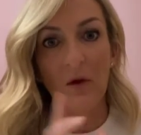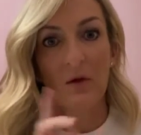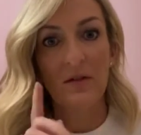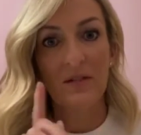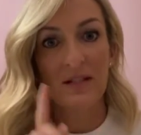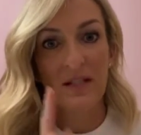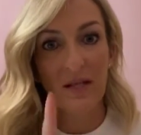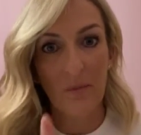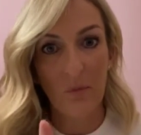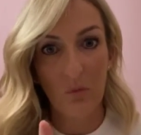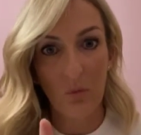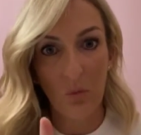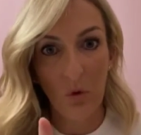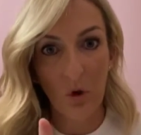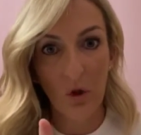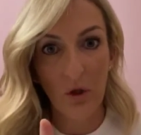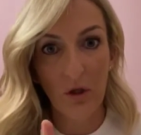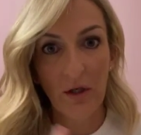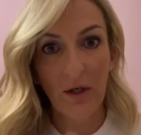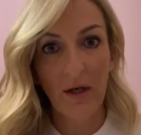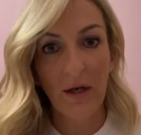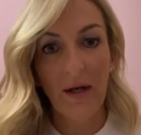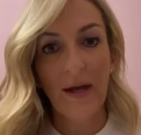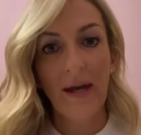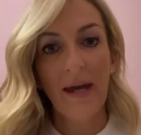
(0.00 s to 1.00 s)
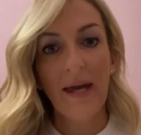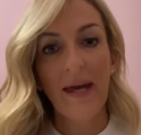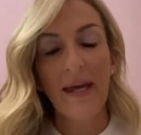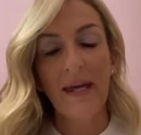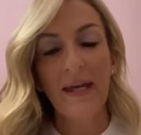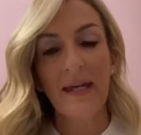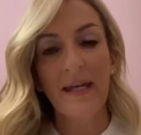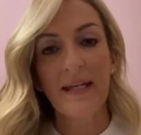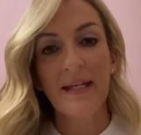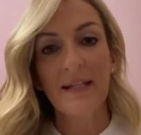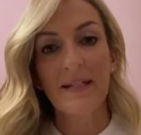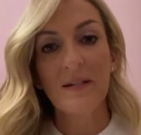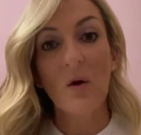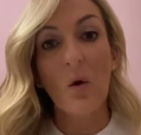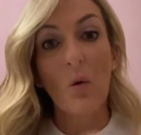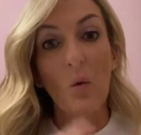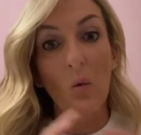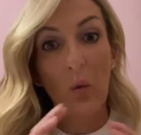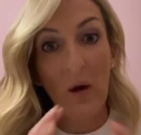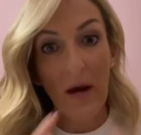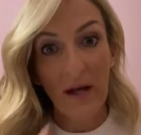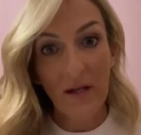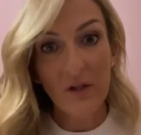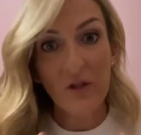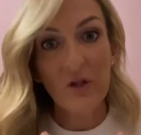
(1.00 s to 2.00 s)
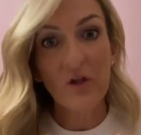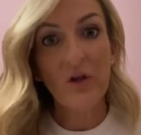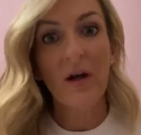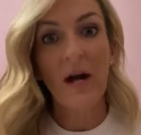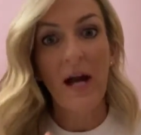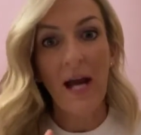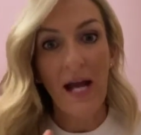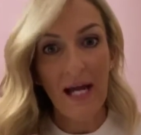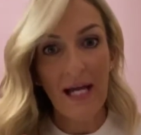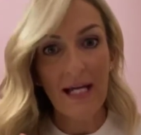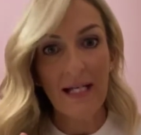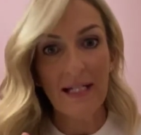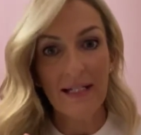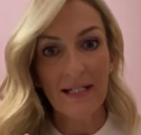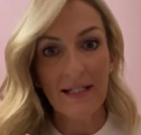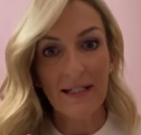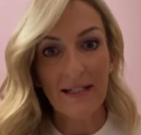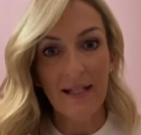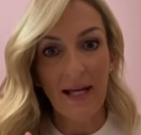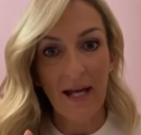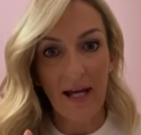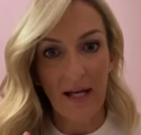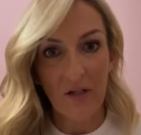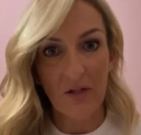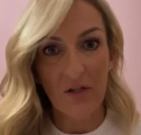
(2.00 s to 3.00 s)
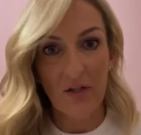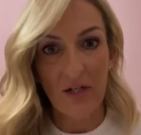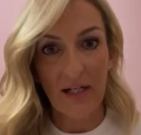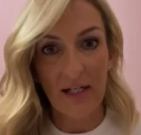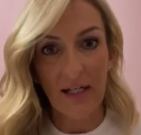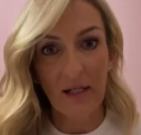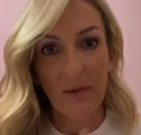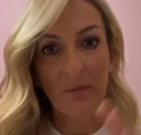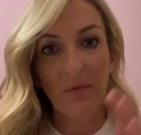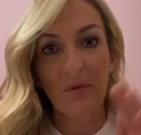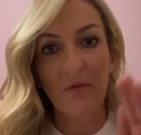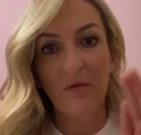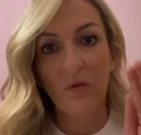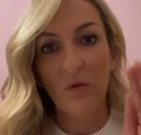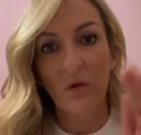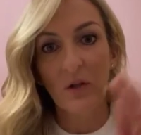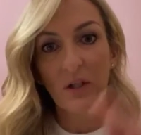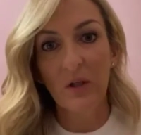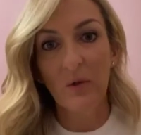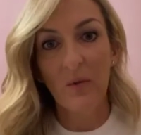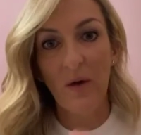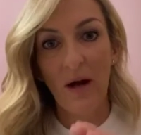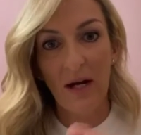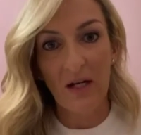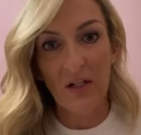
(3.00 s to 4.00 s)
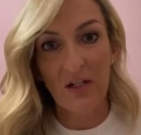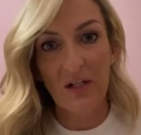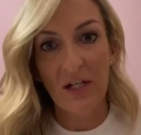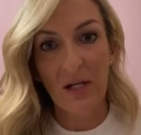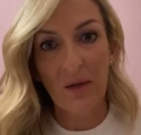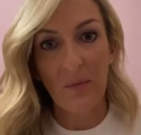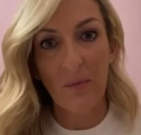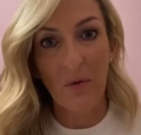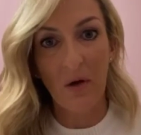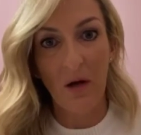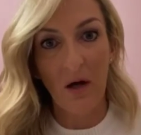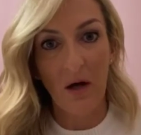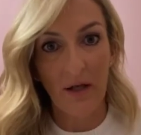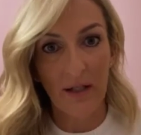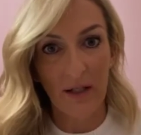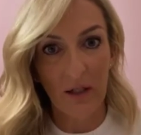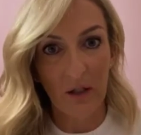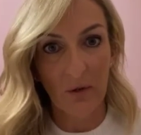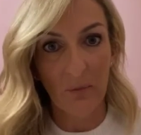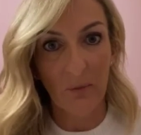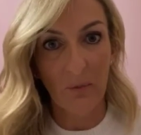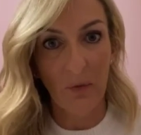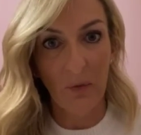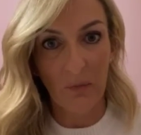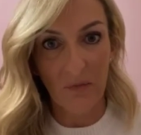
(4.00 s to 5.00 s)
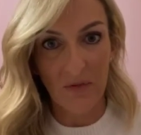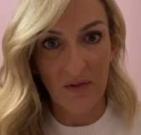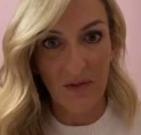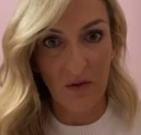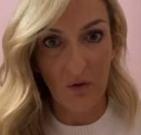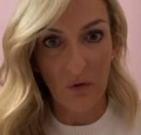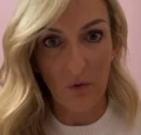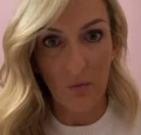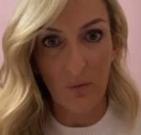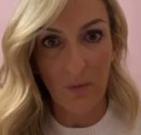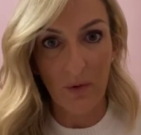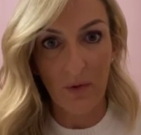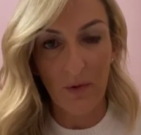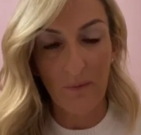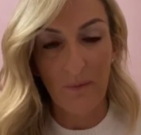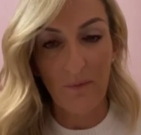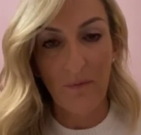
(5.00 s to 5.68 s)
Tip one is wet your hands actually before you actually apply your pump soap.